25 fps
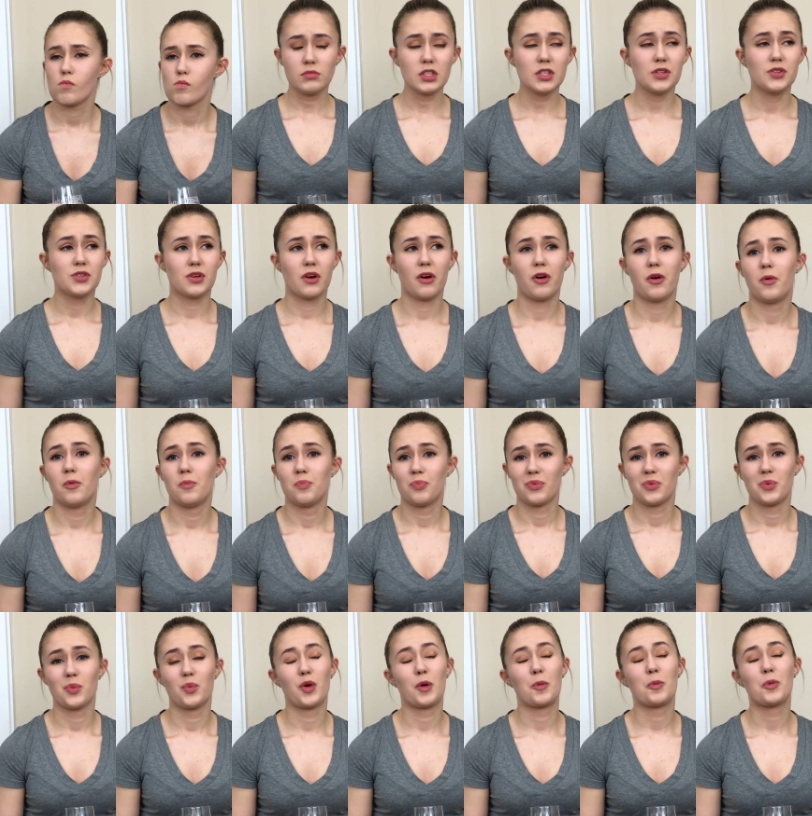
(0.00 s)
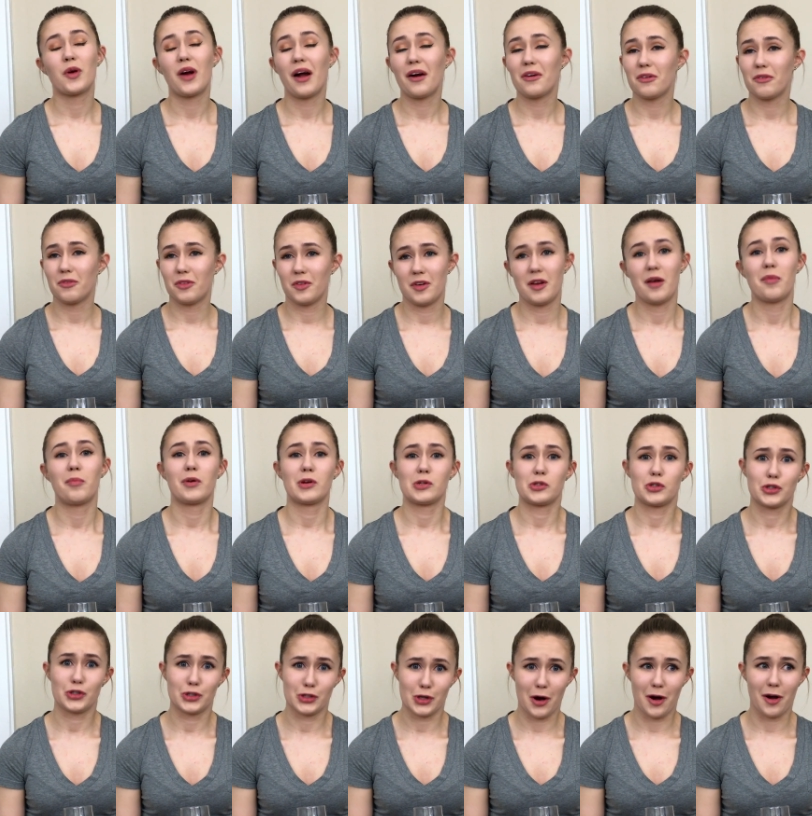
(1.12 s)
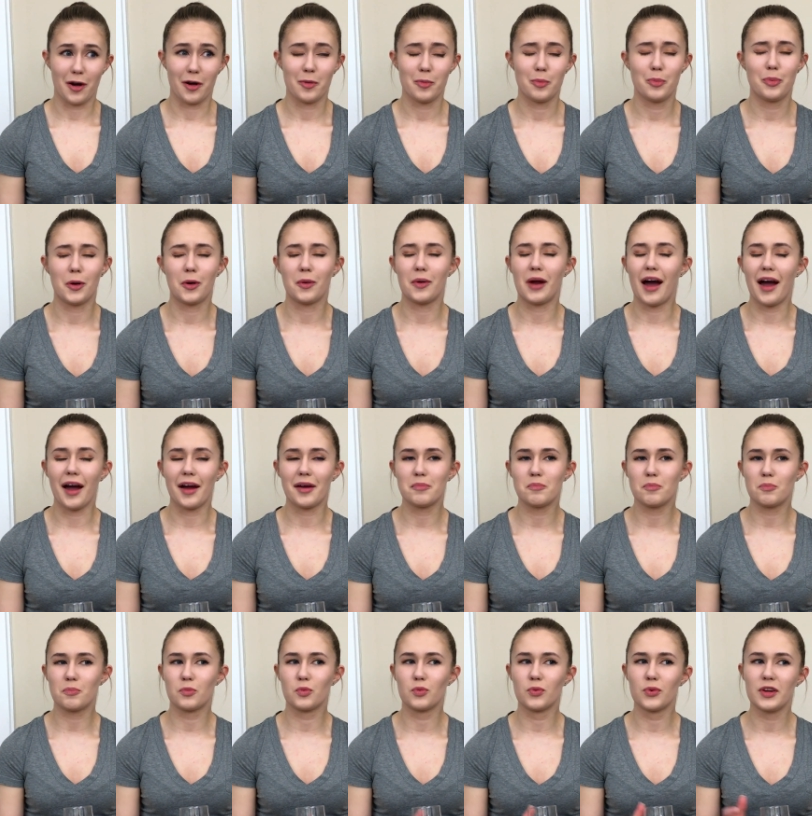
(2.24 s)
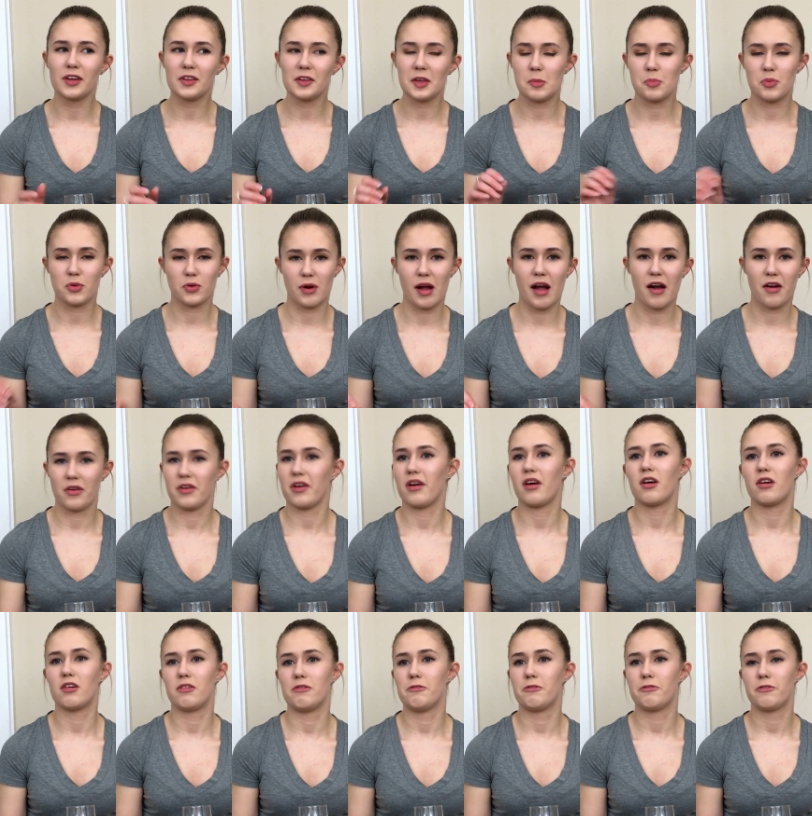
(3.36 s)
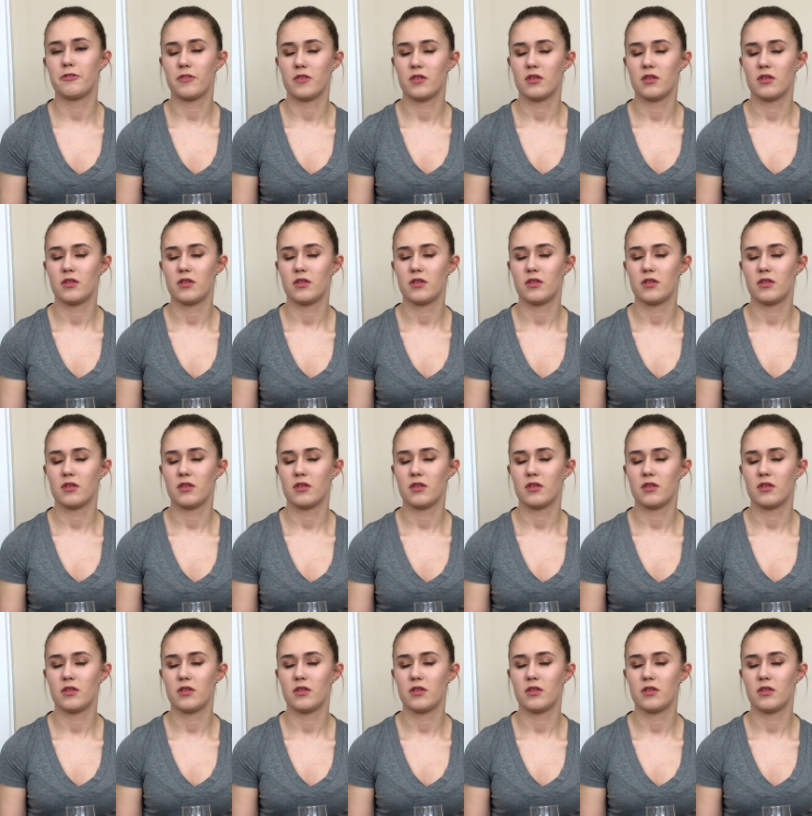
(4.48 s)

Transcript: So we're proud of the numbers, sure, but I'm really proud of